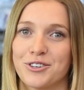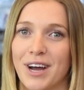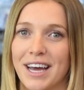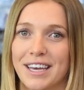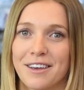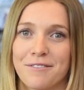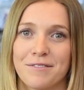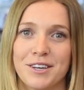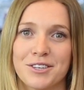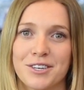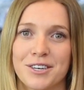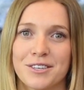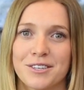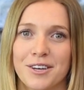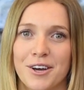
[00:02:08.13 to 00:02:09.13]
tracking
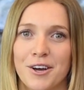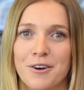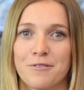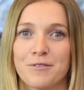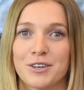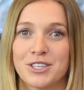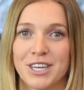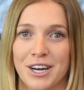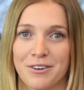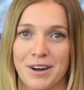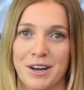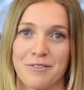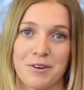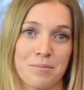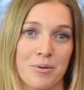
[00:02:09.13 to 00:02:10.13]
features for
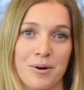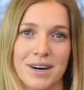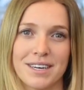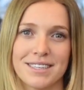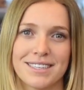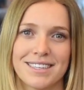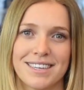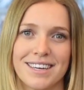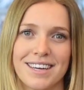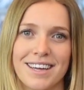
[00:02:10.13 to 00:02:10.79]
generating reports.